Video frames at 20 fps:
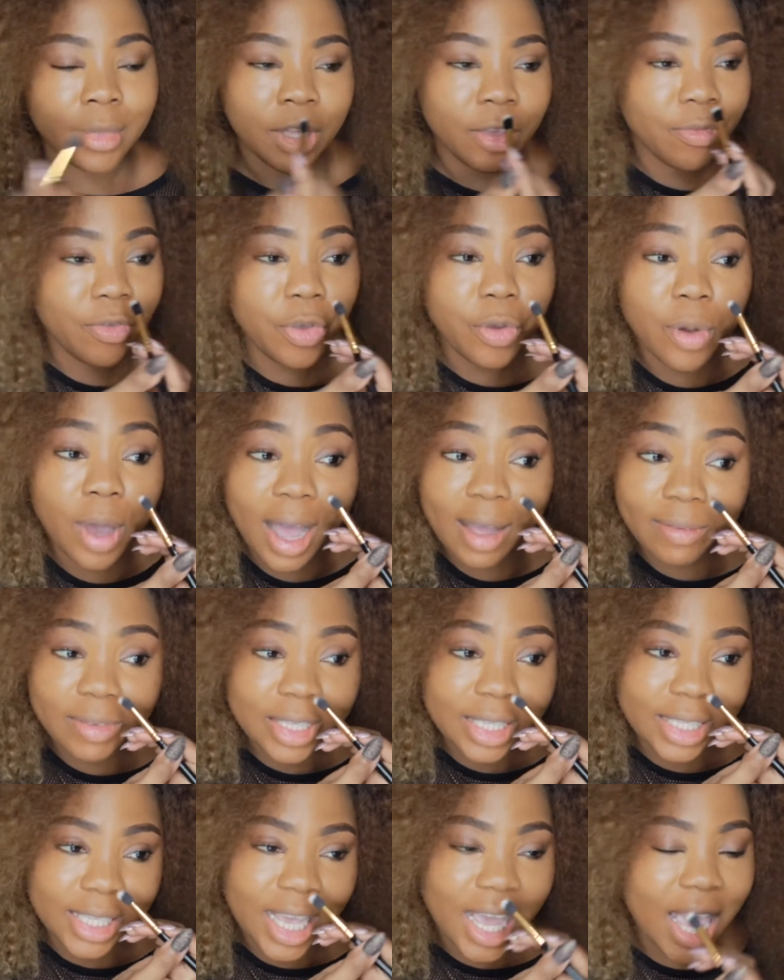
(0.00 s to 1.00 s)
If you have
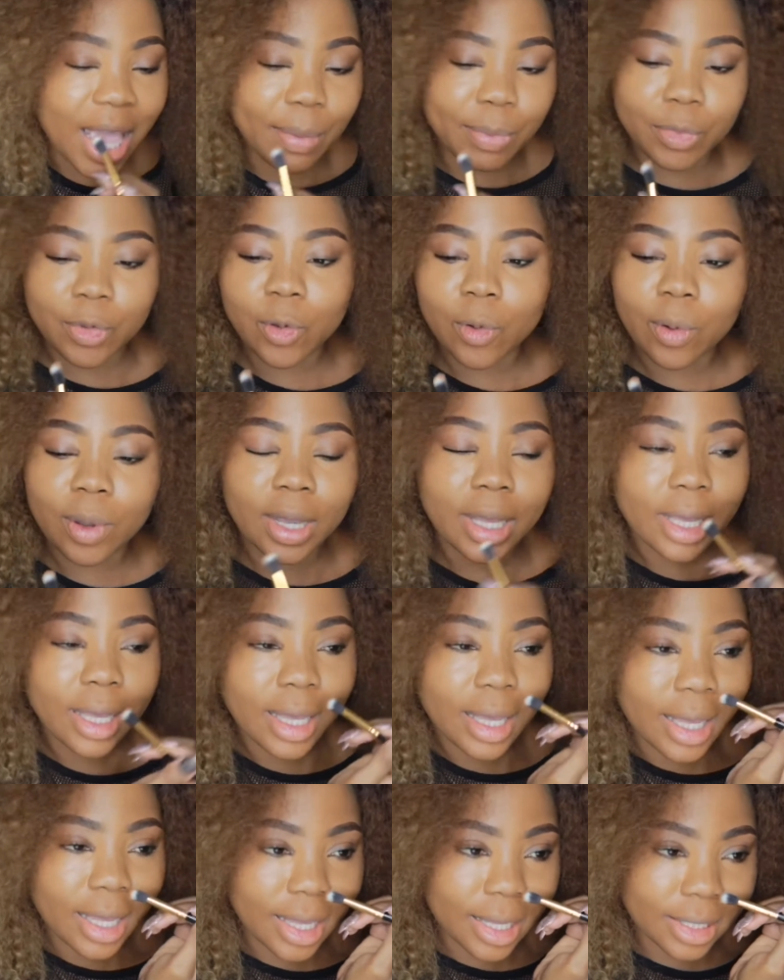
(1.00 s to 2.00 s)
the time, go
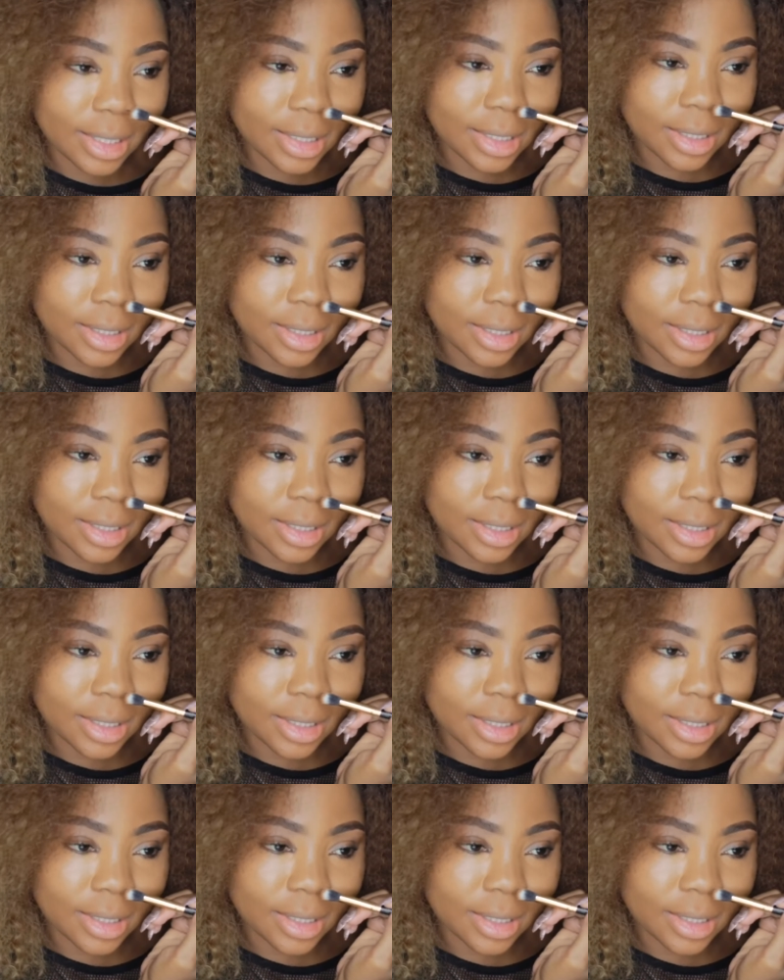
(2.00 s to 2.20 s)
ahead.